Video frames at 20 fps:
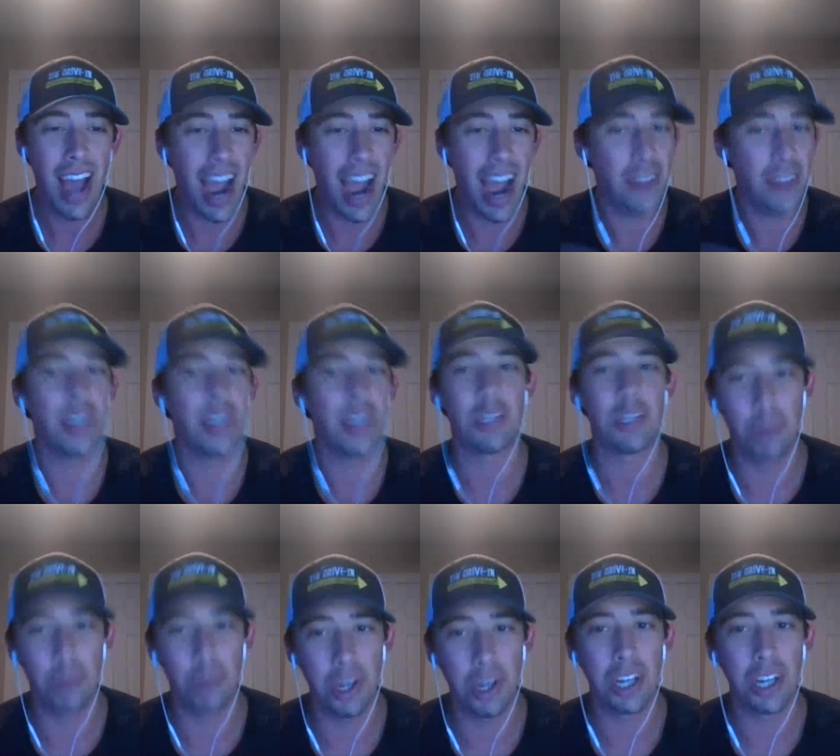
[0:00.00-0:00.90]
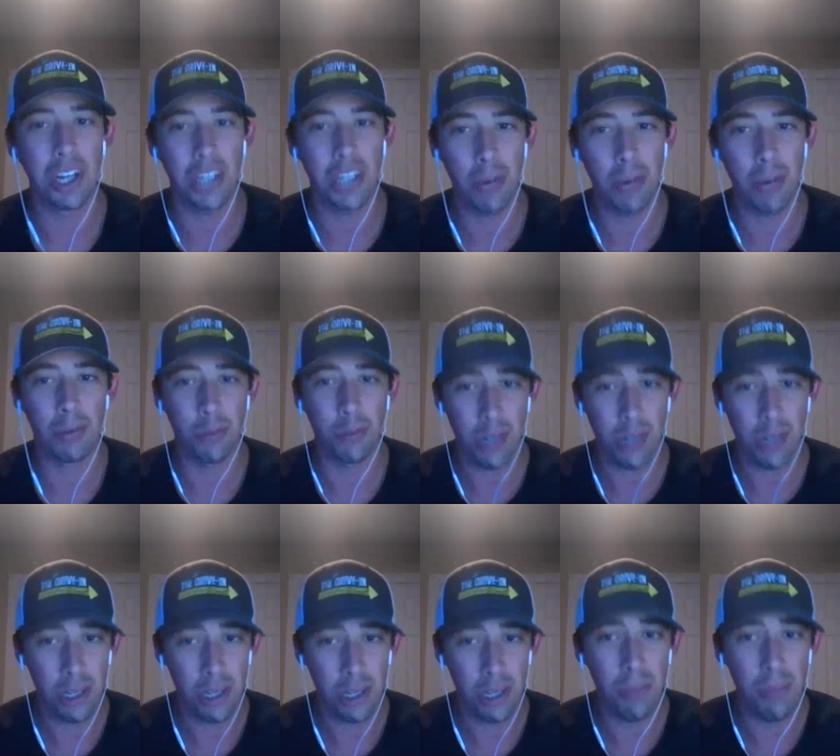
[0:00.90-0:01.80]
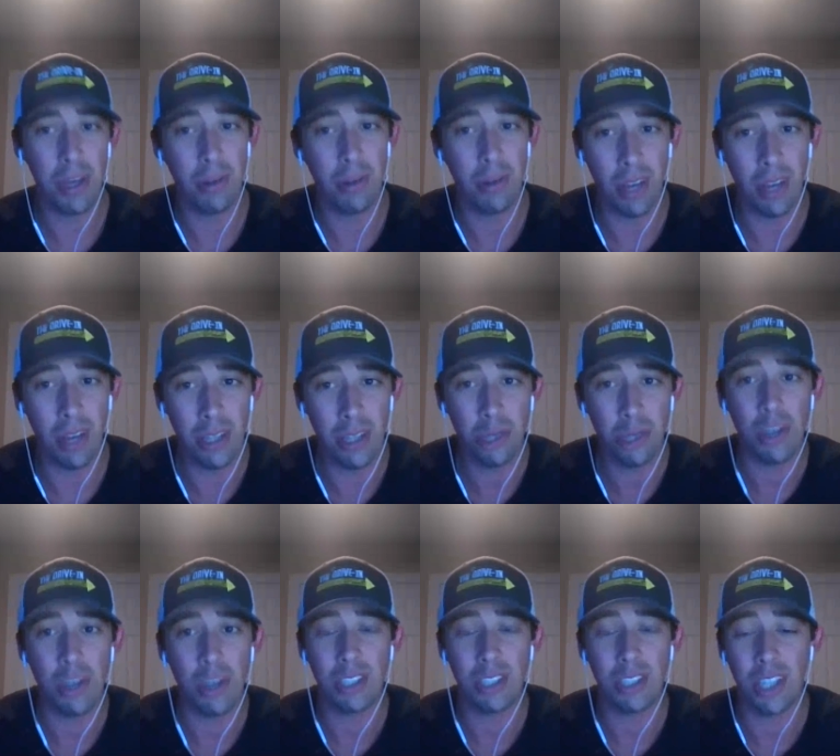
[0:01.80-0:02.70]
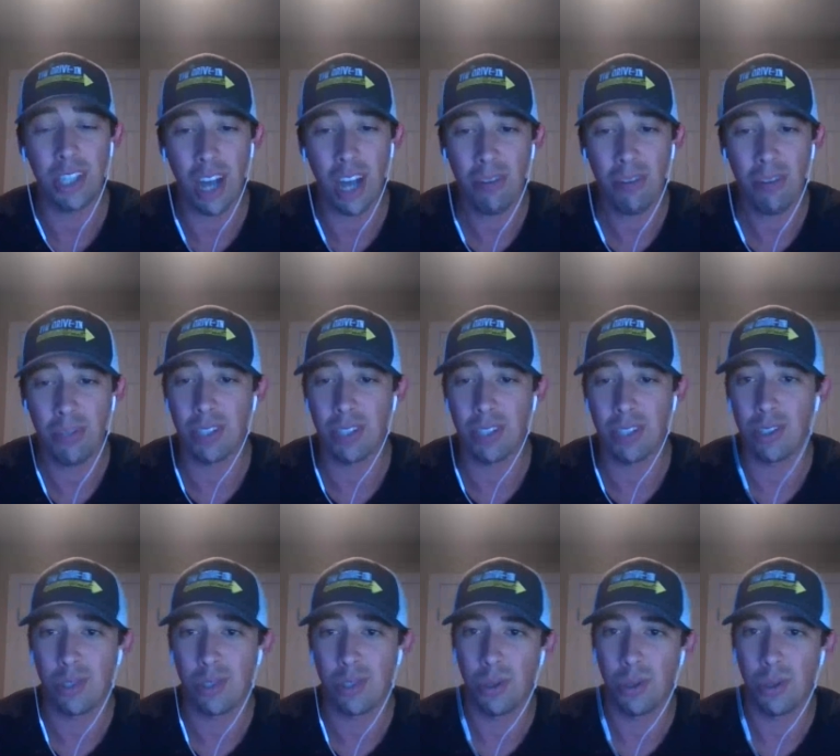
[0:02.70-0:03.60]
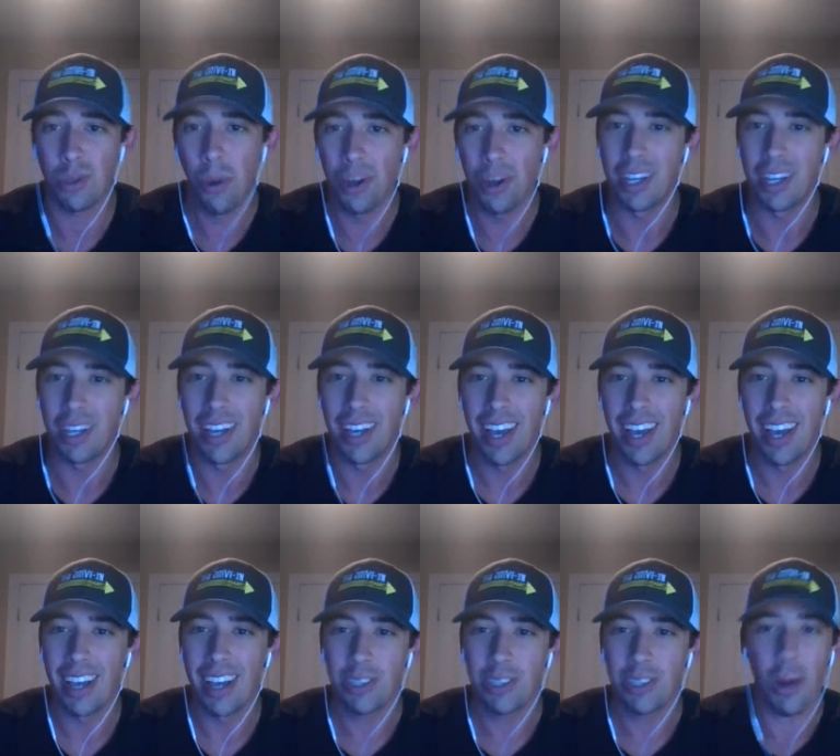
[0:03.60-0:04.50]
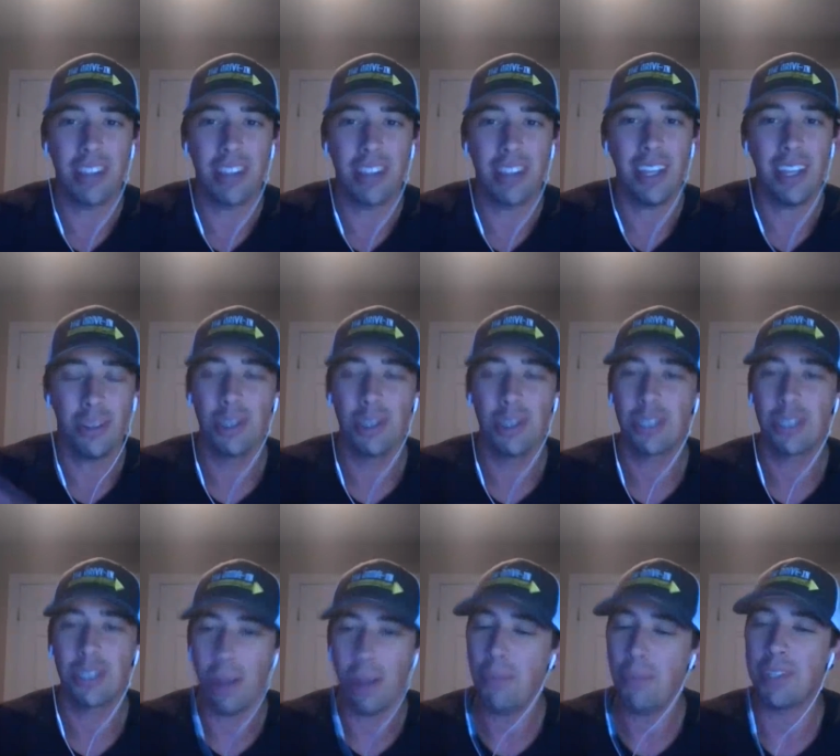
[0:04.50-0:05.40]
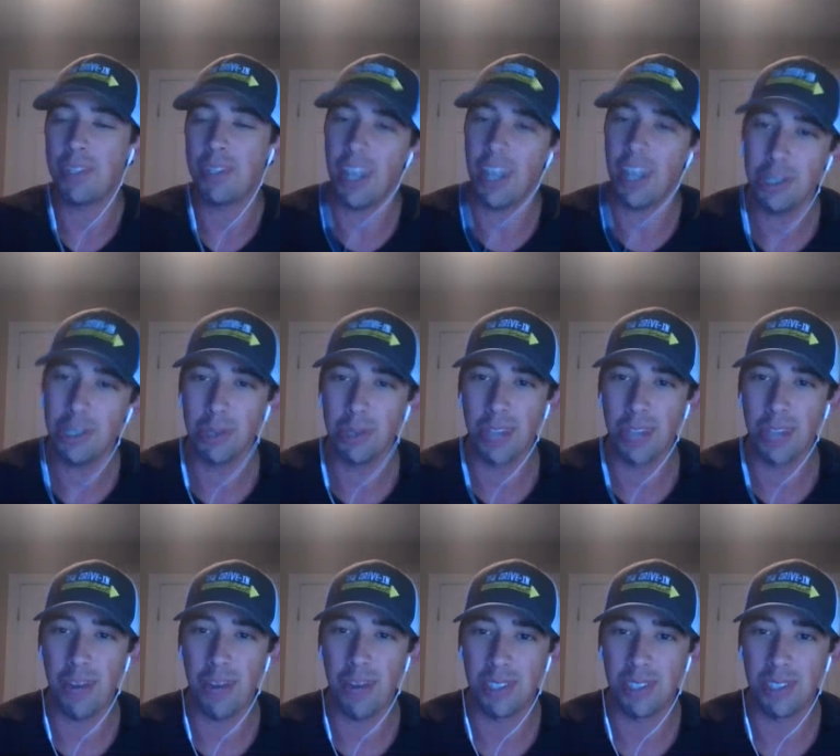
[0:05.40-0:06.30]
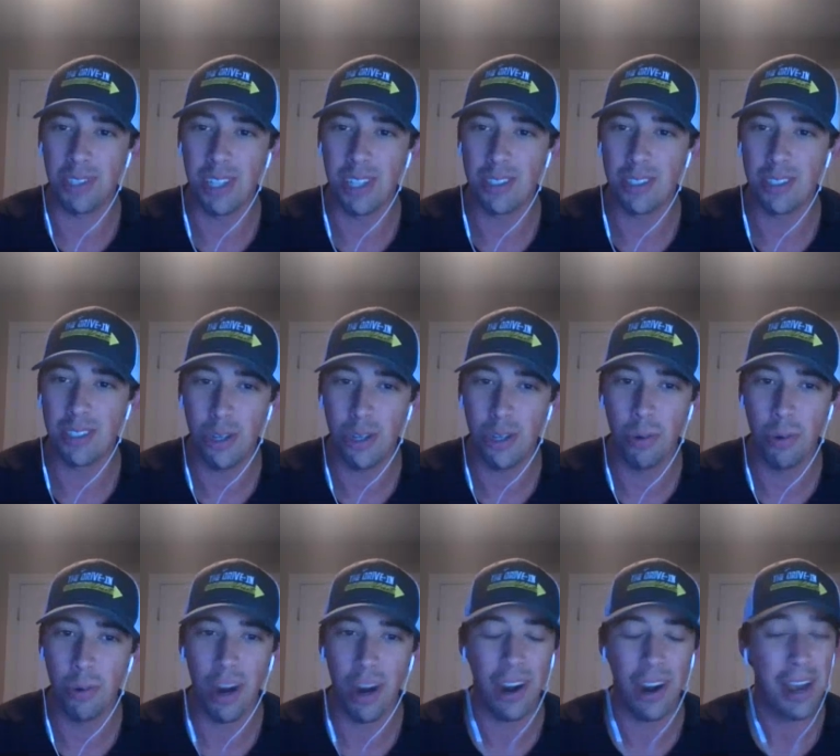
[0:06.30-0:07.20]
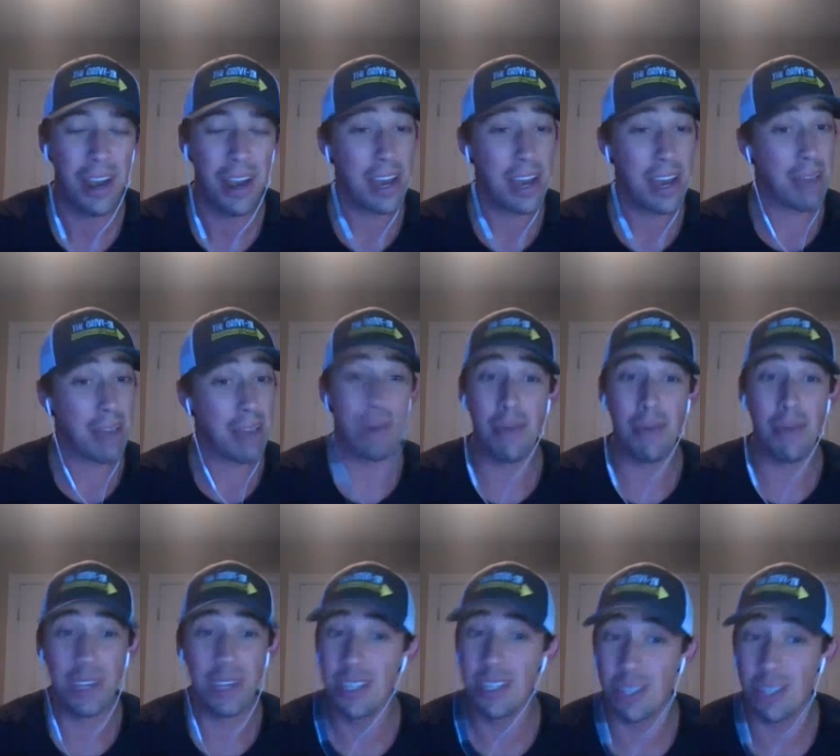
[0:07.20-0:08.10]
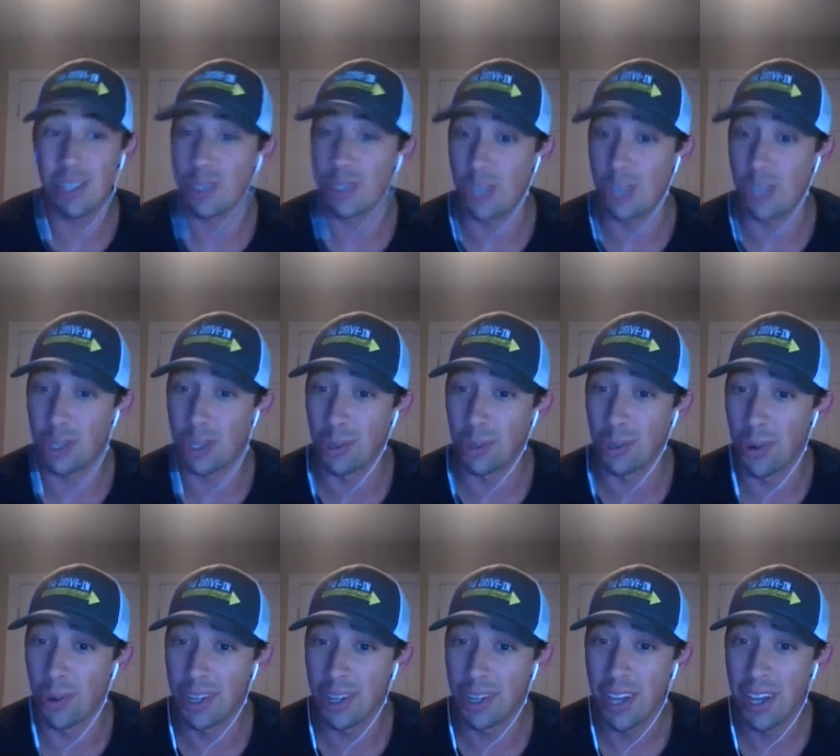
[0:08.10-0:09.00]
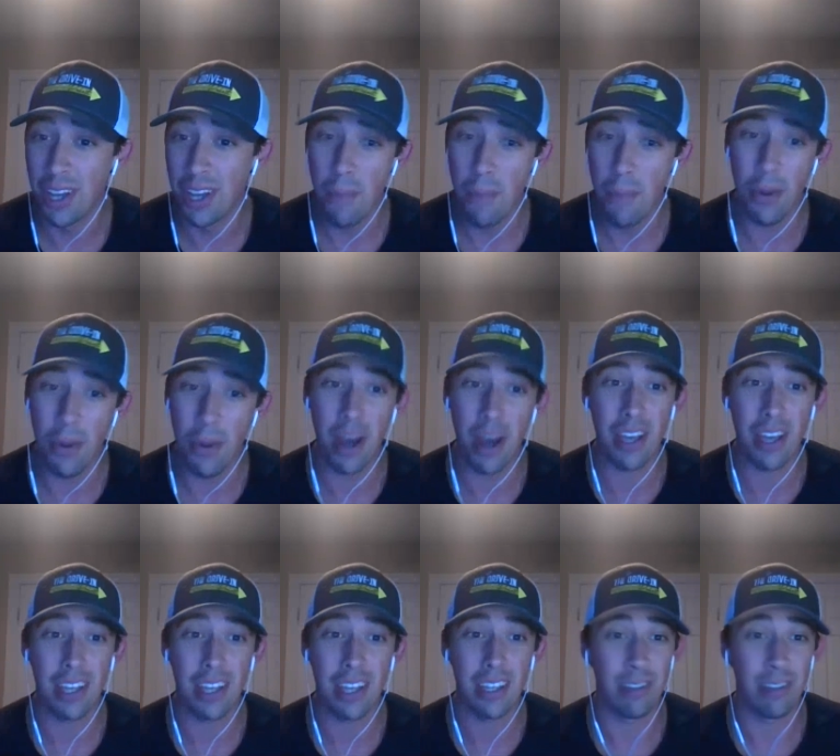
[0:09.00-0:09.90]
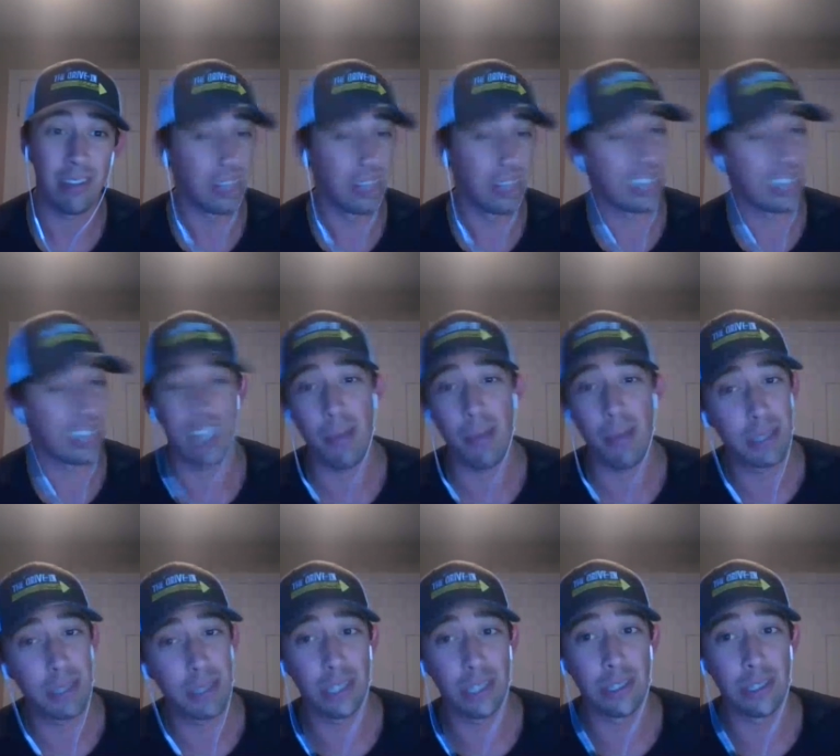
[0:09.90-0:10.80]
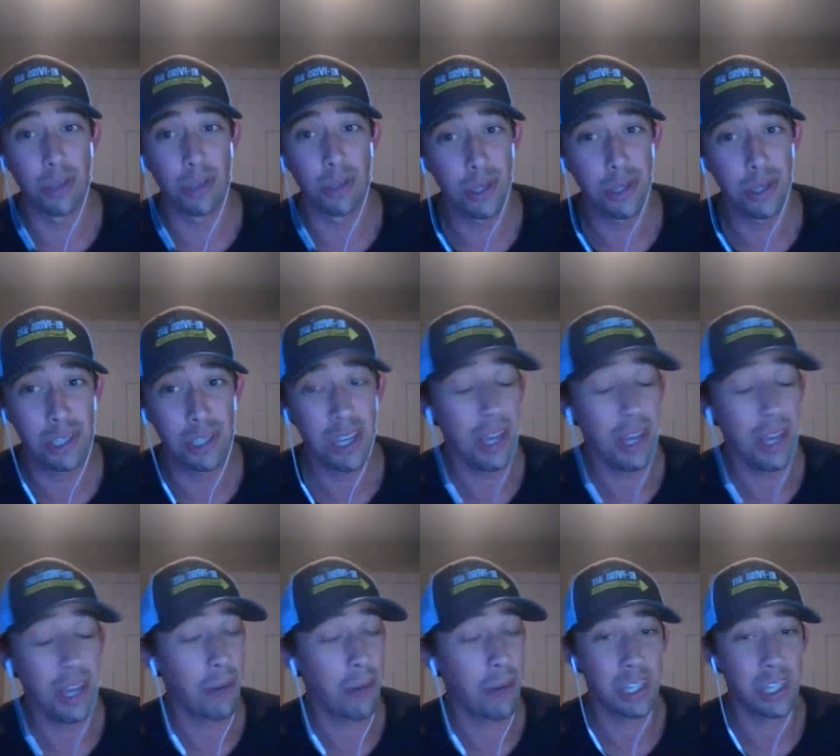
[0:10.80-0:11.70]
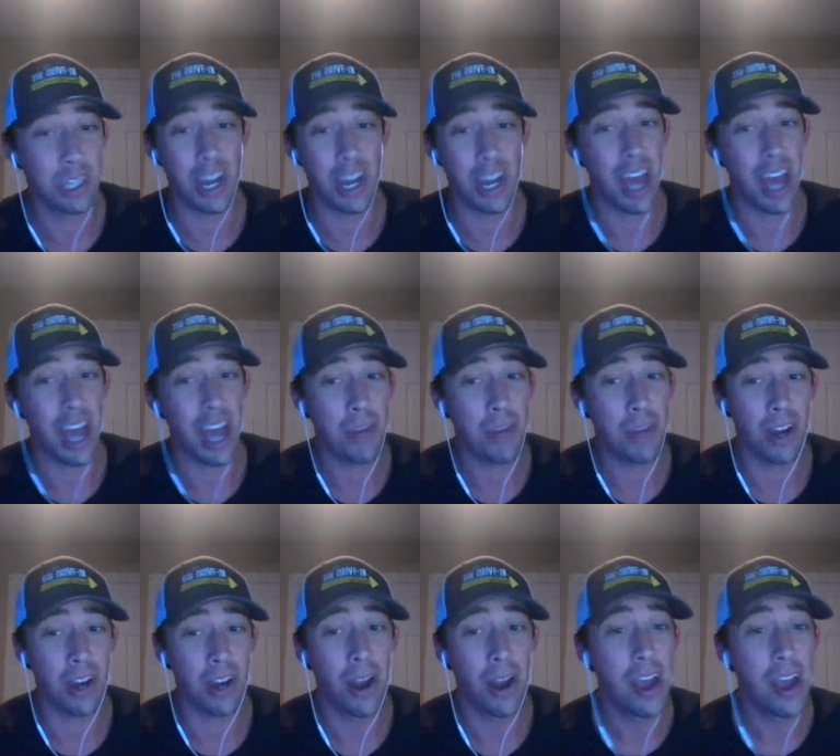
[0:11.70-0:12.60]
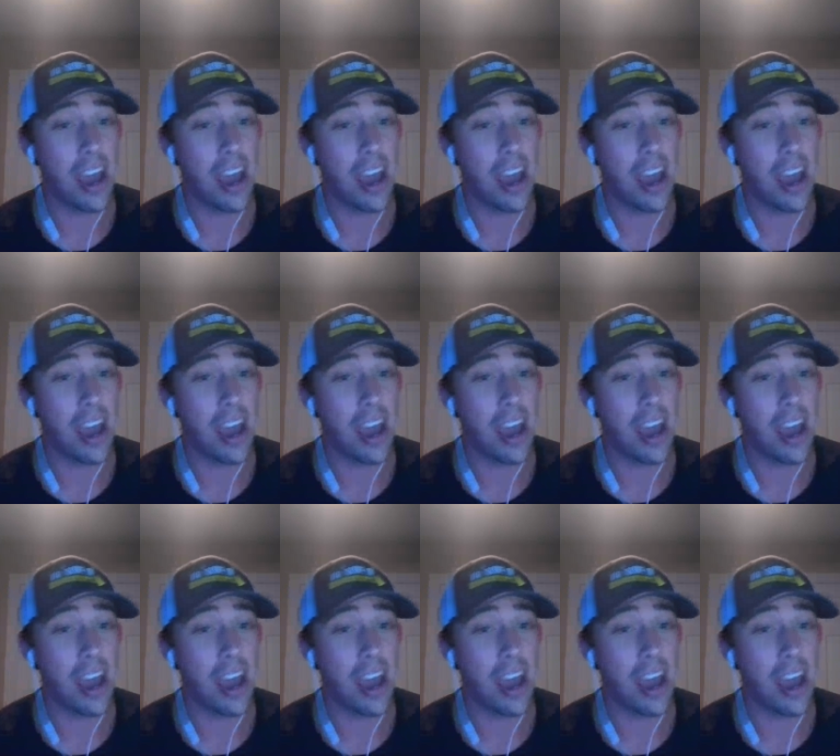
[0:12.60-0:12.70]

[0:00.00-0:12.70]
I think is really going to come to fruition and be an interesting conflict and story. So I think there is some potential there for season two where maybe he is the Sith Lord, but next time That's he cool. sees Lucy, like what's going to happen here?